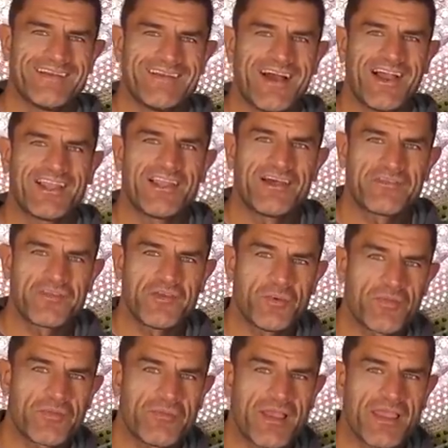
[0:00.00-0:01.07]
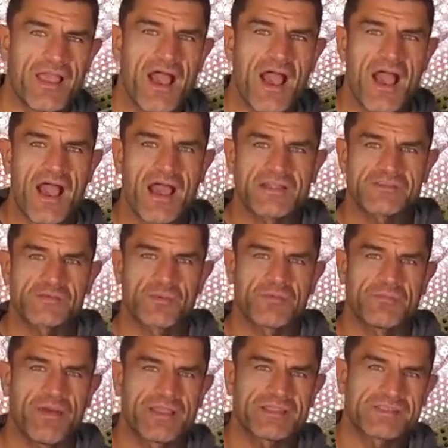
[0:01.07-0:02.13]
I love you with my heart, with
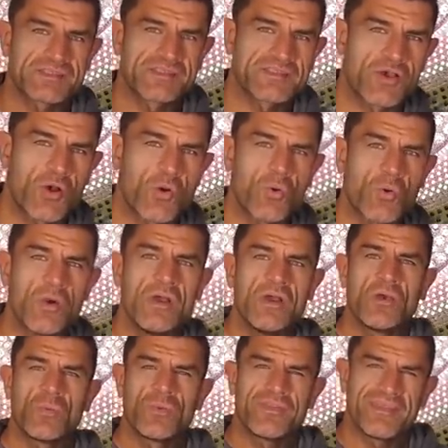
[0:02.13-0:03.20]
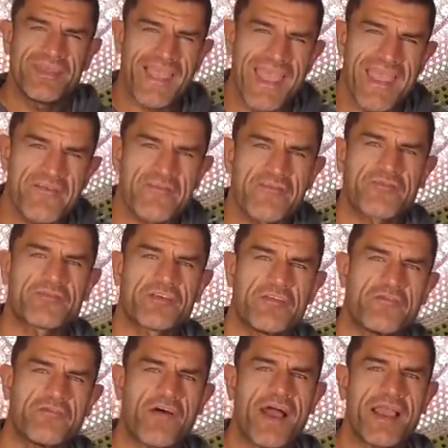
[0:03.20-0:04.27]
my soul, with every
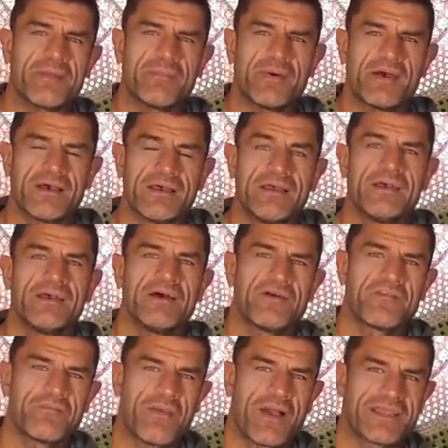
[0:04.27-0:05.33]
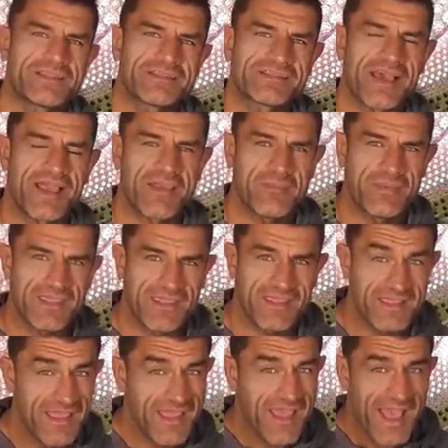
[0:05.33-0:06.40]
fiber of my entire
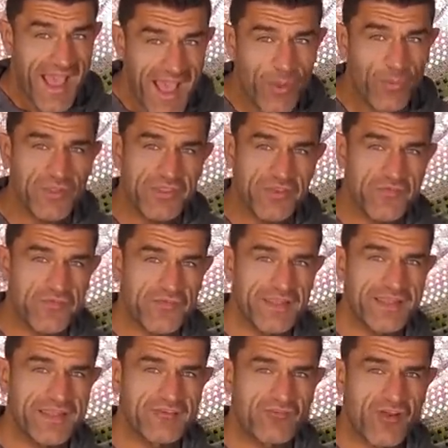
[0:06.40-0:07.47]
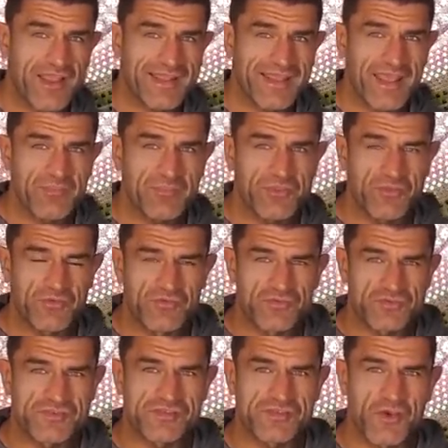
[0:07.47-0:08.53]
being. How are you feeling right now, beautiful
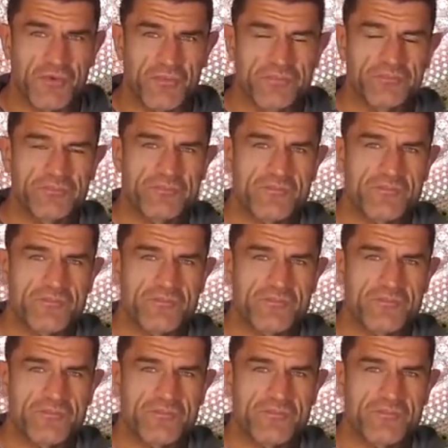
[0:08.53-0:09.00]
soul?